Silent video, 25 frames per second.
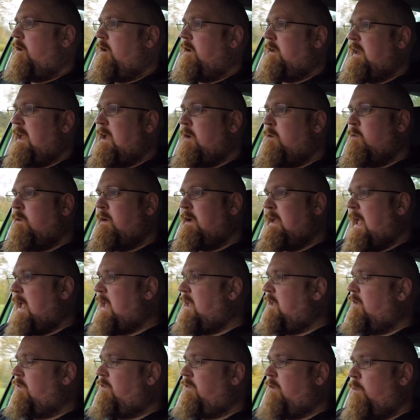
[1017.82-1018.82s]
It will get
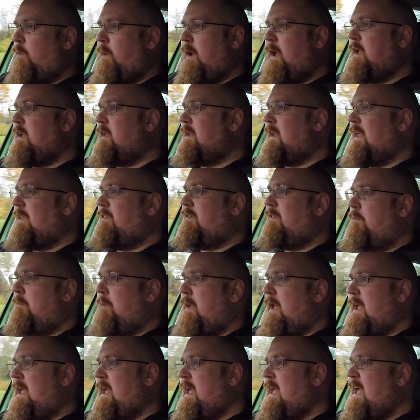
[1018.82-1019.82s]
you to where you need to
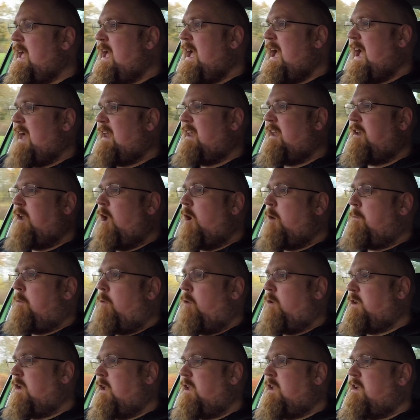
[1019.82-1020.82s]
be, and at no
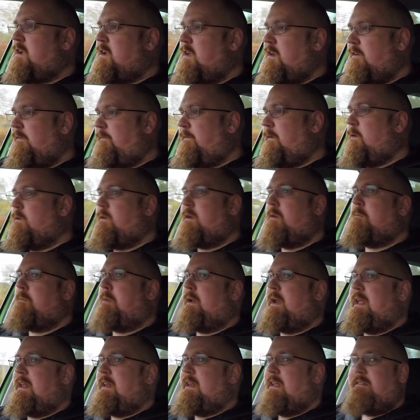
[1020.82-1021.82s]
point are you going to feel
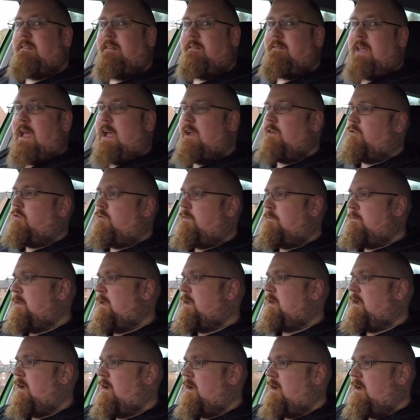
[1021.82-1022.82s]
completely detached from the
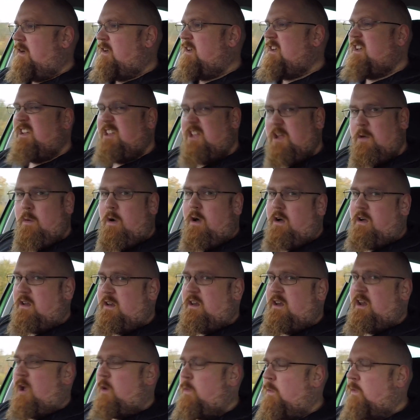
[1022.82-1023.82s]
car. You are going to
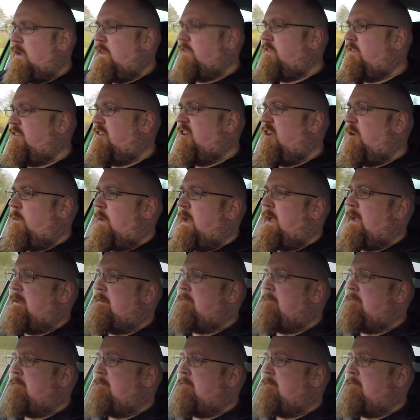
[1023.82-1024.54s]
know what it's doing.